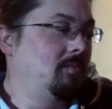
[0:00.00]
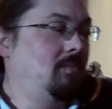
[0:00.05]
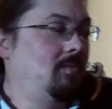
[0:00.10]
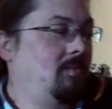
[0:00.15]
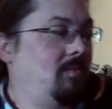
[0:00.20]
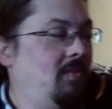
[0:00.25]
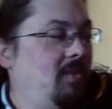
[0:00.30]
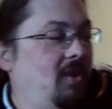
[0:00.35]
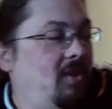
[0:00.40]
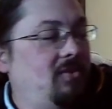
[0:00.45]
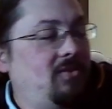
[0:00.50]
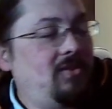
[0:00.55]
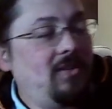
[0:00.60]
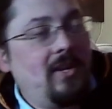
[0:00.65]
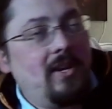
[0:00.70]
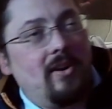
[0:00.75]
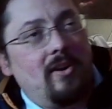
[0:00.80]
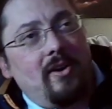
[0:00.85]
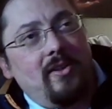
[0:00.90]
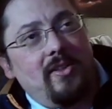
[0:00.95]
You know, so you
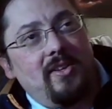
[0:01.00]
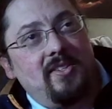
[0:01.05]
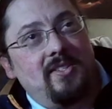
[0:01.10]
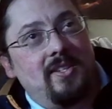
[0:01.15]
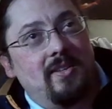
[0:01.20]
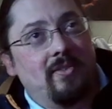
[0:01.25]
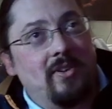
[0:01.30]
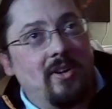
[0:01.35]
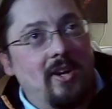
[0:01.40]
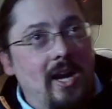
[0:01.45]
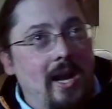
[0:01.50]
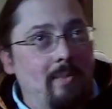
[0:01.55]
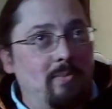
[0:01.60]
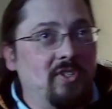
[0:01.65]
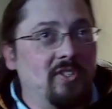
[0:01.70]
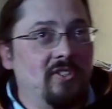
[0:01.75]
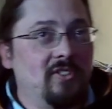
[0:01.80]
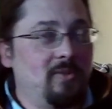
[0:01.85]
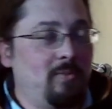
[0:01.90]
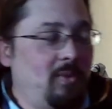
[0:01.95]
got all these different
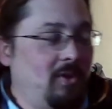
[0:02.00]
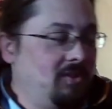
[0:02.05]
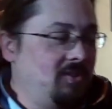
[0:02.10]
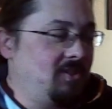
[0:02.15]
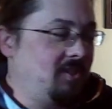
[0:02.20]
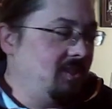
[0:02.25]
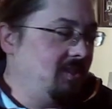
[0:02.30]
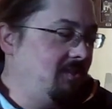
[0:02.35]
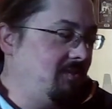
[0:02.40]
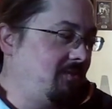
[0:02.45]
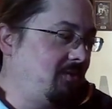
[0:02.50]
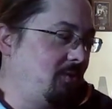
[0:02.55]
options built in